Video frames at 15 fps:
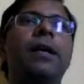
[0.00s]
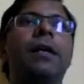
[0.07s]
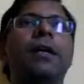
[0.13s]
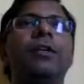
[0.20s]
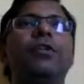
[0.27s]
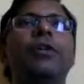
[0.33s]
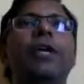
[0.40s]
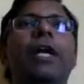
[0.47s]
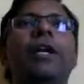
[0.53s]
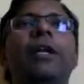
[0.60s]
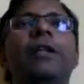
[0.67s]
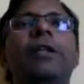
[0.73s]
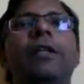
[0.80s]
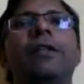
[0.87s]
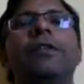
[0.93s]
join is
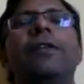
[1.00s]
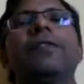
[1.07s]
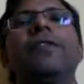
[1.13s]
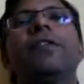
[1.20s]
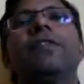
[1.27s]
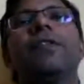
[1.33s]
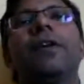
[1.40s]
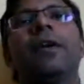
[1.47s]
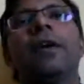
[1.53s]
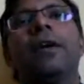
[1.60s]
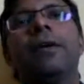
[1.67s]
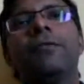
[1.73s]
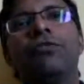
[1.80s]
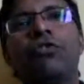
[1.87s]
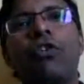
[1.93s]
referred to as
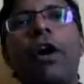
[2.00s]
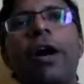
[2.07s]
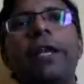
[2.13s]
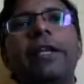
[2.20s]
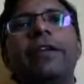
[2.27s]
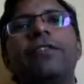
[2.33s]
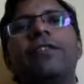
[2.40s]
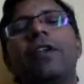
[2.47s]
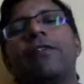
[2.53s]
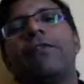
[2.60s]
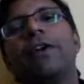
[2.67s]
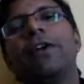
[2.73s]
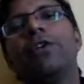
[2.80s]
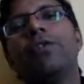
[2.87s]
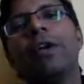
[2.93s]
merge in R.
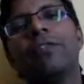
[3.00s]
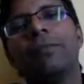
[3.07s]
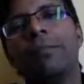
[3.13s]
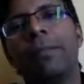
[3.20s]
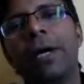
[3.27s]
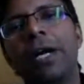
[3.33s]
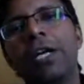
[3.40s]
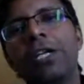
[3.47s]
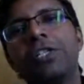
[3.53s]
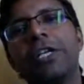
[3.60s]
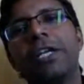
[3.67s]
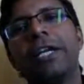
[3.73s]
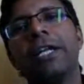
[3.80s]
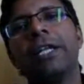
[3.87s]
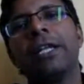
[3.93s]

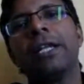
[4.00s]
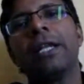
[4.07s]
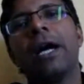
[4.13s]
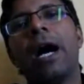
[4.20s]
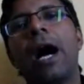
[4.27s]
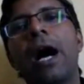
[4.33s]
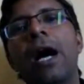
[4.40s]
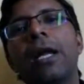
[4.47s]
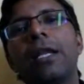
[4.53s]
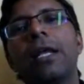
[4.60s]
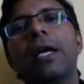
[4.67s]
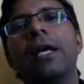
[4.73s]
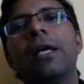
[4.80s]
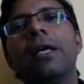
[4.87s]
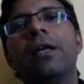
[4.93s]
So all the
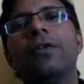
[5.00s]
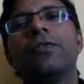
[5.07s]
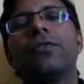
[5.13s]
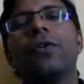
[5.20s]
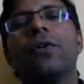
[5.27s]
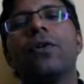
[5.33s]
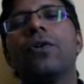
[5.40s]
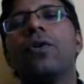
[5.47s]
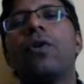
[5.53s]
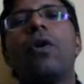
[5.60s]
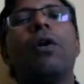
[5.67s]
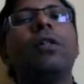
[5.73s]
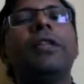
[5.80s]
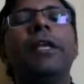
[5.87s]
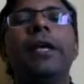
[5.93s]
examples,
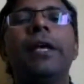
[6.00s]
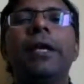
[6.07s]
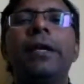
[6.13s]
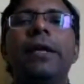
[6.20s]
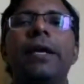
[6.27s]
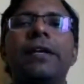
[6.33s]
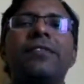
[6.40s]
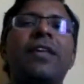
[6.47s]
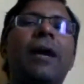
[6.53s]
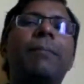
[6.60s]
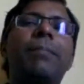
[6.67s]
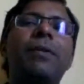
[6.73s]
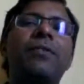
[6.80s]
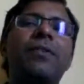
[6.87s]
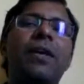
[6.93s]

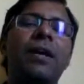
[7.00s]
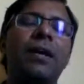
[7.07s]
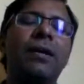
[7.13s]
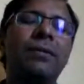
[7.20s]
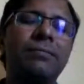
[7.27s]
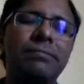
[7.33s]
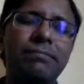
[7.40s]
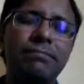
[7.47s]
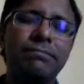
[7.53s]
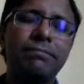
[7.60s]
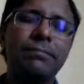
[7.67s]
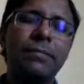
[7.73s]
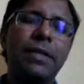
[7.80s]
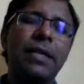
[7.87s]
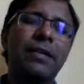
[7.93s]
exercises, case studies that
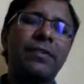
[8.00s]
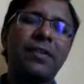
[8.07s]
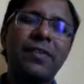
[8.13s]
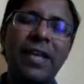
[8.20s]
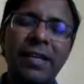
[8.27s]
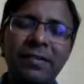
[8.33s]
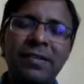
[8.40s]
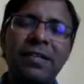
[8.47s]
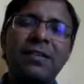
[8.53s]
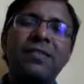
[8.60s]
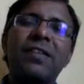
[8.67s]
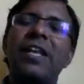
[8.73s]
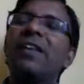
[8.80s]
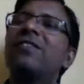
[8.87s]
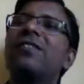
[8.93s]
you have done before,
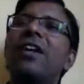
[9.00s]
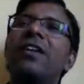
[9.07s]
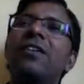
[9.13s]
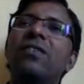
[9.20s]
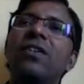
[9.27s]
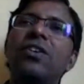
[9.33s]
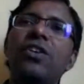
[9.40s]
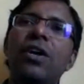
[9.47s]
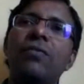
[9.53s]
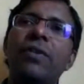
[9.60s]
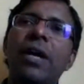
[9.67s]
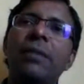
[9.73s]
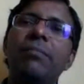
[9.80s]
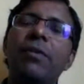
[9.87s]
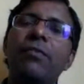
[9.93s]
you must have
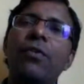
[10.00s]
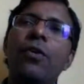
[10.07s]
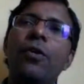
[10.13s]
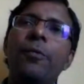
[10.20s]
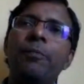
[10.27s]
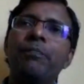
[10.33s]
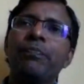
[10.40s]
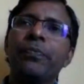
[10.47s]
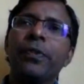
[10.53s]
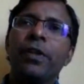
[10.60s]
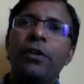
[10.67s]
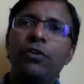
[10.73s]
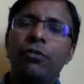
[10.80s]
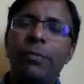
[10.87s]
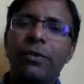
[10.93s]
already received the
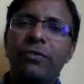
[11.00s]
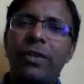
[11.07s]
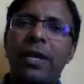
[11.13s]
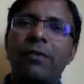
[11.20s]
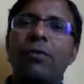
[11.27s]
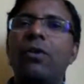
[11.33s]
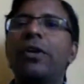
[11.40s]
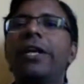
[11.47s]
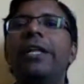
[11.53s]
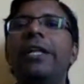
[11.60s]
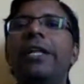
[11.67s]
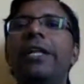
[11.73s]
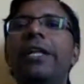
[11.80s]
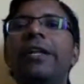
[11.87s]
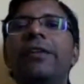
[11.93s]
solutions for that.
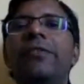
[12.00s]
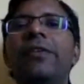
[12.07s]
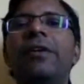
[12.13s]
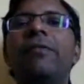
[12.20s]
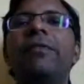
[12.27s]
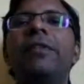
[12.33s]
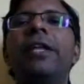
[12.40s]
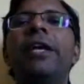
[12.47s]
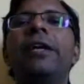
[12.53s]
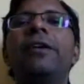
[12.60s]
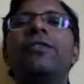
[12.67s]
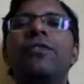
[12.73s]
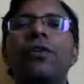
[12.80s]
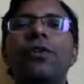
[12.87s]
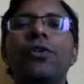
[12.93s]
So make sure to
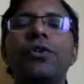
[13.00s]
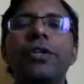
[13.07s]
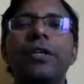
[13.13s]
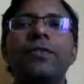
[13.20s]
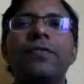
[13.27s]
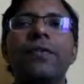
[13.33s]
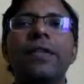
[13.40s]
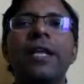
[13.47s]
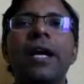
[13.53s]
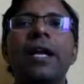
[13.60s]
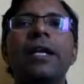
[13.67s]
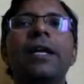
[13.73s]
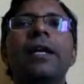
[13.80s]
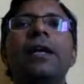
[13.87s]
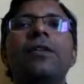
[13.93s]
play around with it
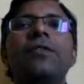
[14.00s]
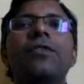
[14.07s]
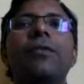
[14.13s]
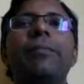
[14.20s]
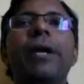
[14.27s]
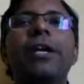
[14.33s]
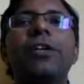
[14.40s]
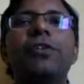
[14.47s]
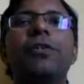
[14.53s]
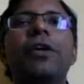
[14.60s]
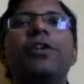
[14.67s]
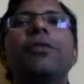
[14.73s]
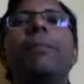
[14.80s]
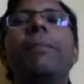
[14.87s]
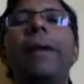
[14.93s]
and see the
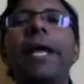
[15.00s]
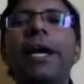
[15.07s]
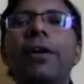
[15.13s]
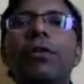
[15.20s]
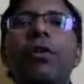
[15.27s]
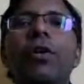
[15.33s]
output of